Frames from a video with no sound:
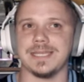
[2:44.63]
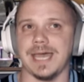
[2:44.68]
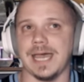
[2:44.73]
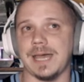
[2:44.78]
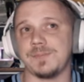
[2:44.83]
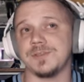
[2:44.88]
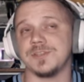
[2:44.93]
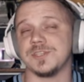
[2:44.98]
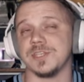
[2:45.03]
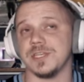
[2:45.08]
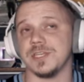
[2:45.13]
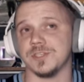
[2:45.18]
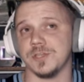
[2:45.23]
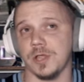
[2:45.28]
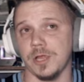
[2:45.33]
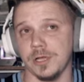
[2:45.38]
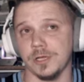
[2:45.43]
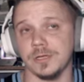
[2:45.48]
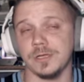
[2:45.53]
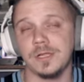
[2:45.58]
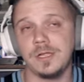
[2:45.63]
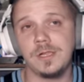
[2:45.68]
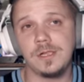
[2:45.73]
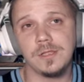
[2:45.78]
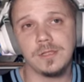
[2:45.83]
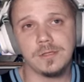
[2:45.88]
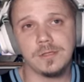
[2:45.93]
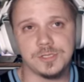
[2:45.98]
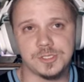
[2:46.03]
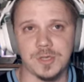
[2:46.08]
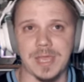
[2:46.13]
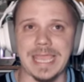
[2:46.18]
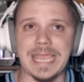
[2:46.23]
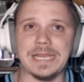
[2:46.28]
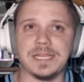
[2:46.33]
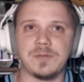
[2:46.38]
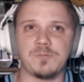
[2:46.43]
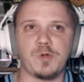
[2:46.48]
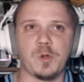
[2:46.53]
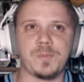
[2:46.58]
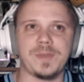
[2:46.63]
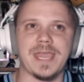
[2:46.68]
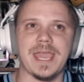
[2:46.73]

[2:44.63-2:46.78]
Dobbins is hurt. So Aiden will